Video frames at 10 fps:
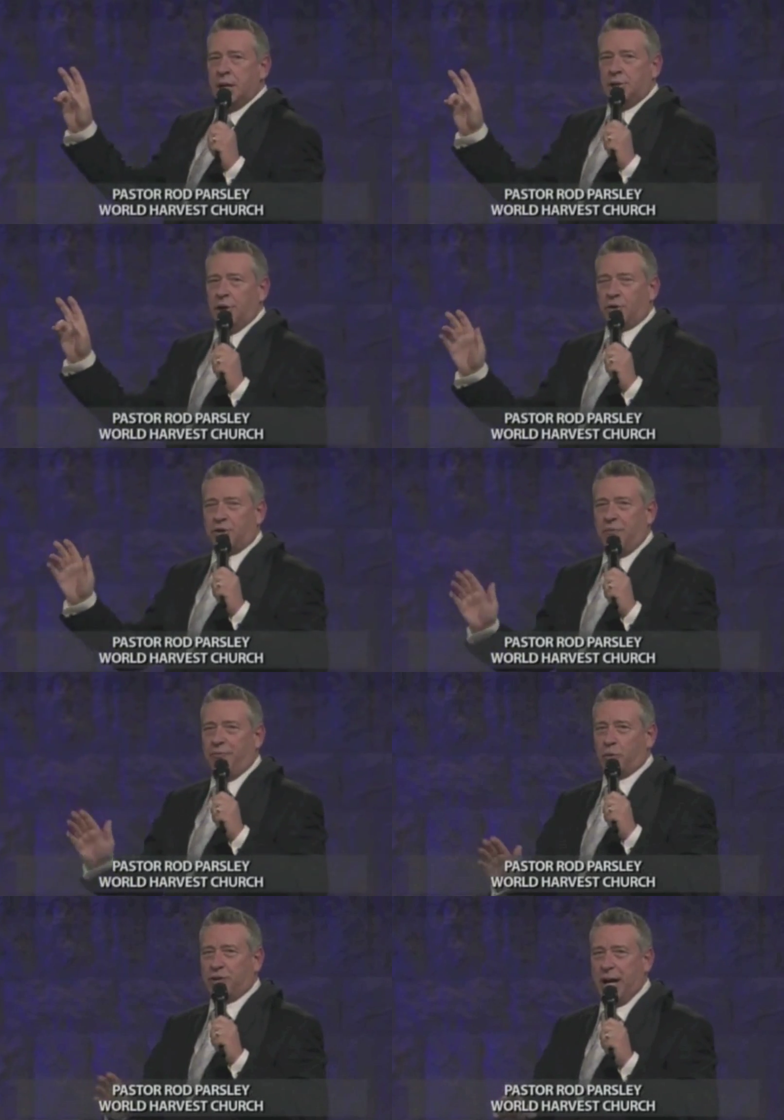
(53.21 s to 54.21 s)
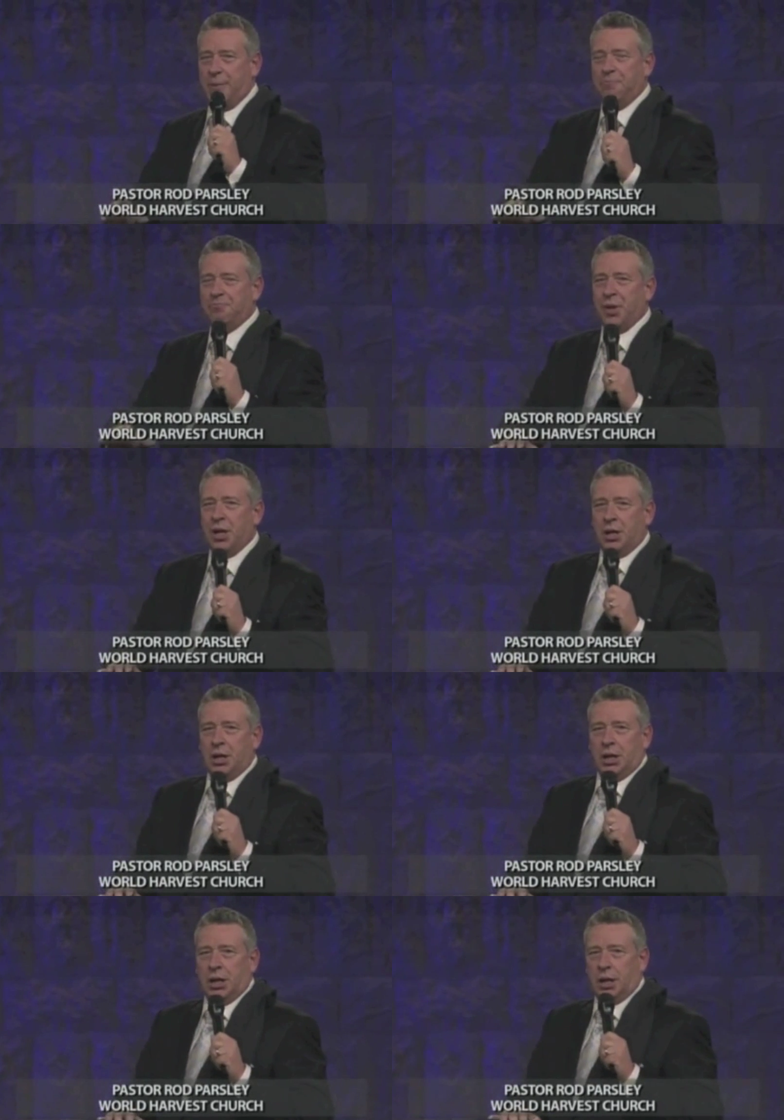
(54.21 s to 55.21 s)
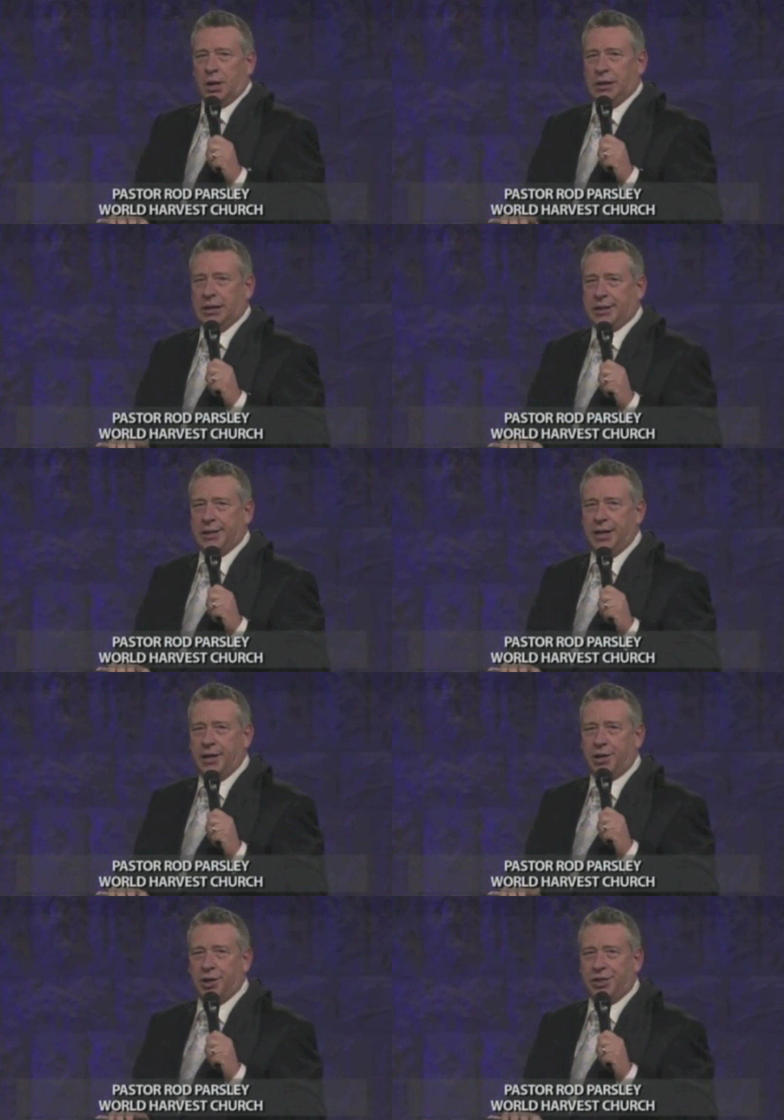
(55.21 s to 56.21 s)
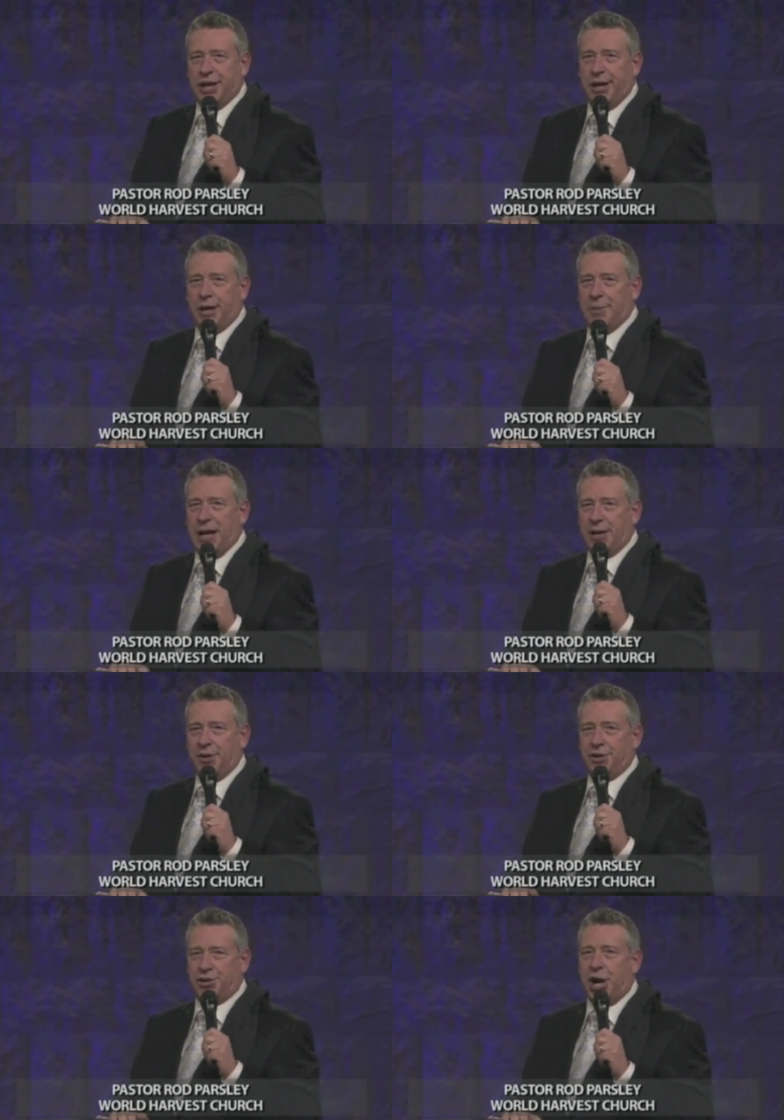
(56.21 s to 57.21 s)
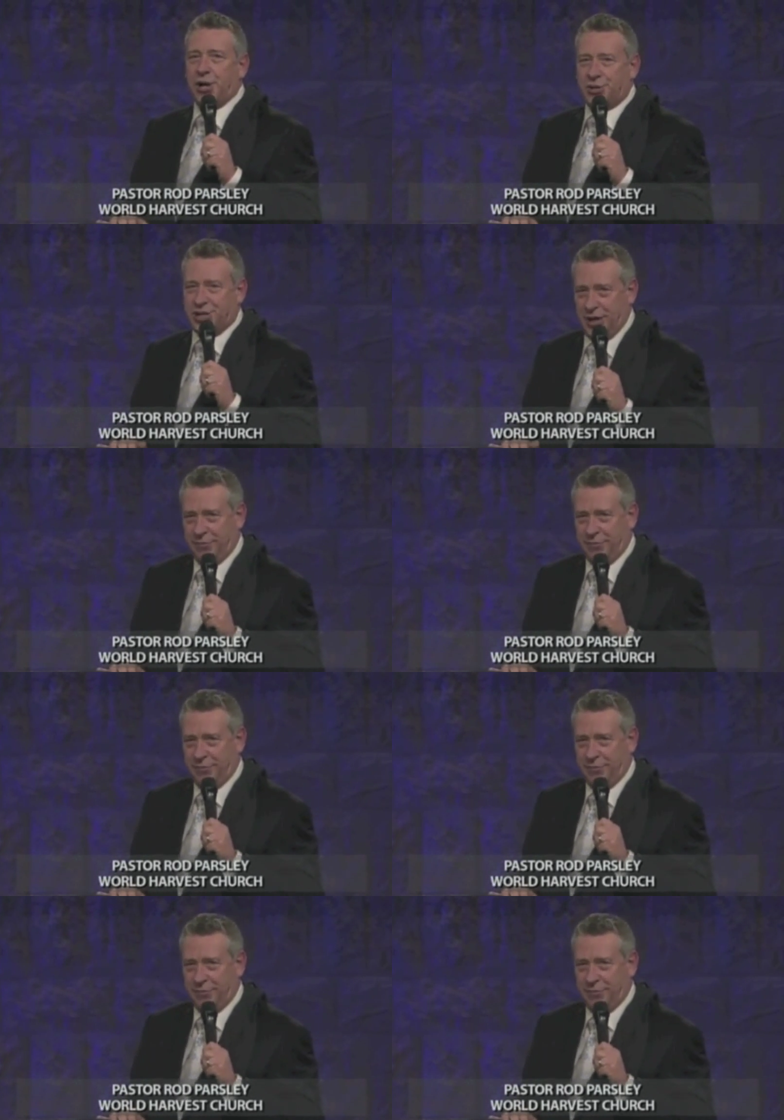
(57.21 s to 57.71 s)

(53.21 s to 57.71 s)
You know, some folks say, well, could any good thing come out of New Jersey?